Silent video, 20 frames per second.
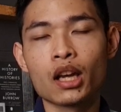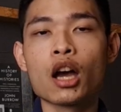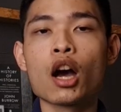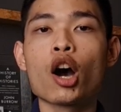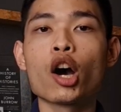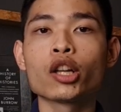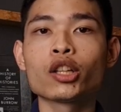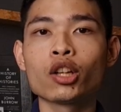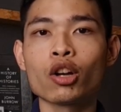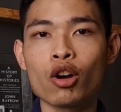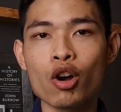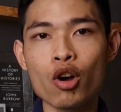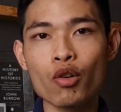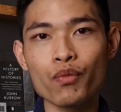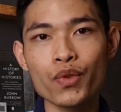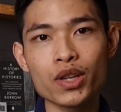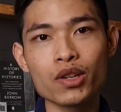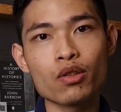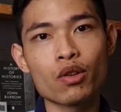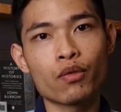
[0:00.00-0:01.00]
or talk
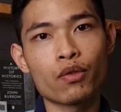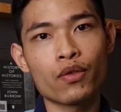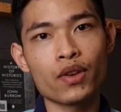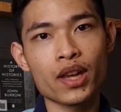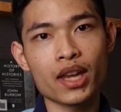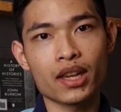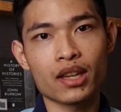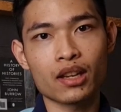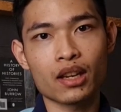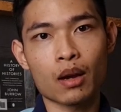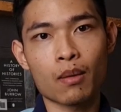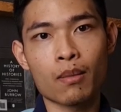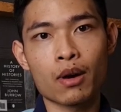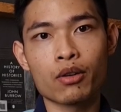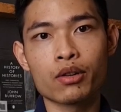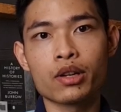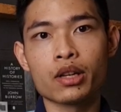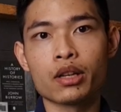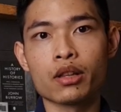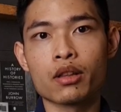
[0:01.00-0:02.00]
with your friend
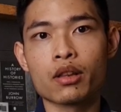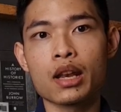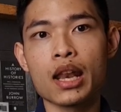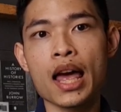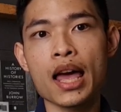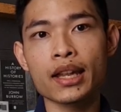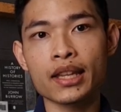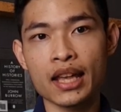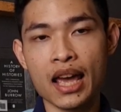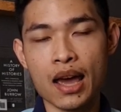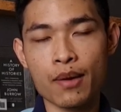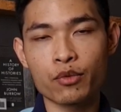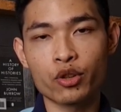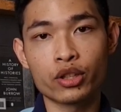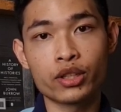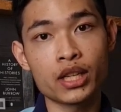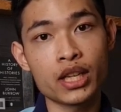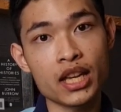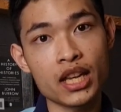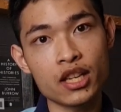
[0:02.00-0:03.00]
about this last time your
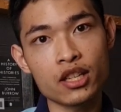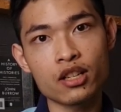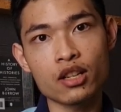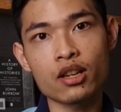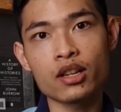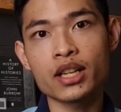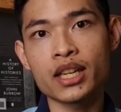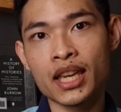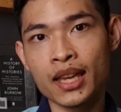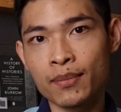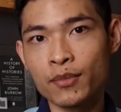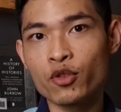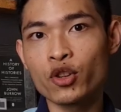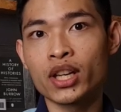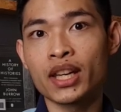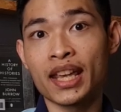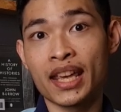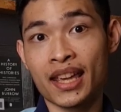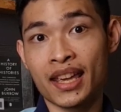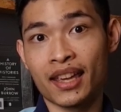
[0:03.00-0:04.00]
teacher gave you
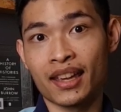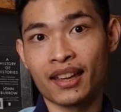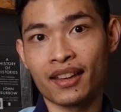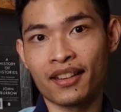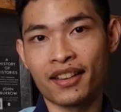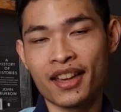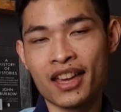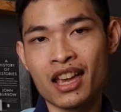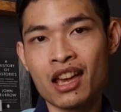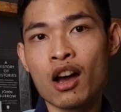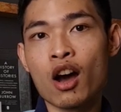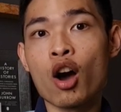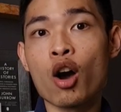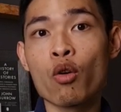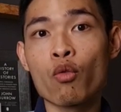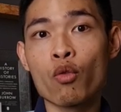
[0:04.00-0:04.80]
an A or